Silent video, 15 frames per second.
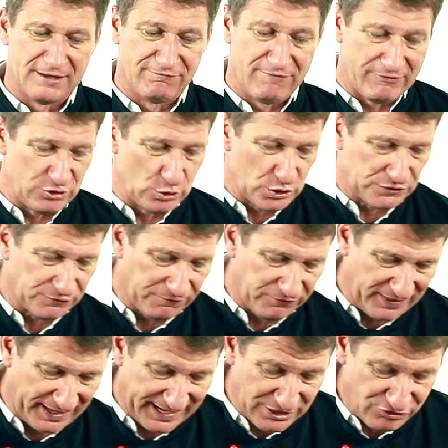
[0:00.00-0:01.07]
Very useful
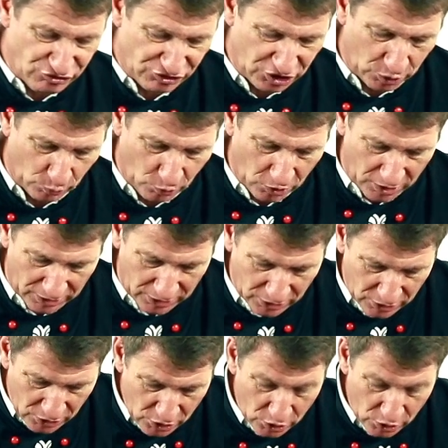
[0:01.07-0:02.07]
for that intricate work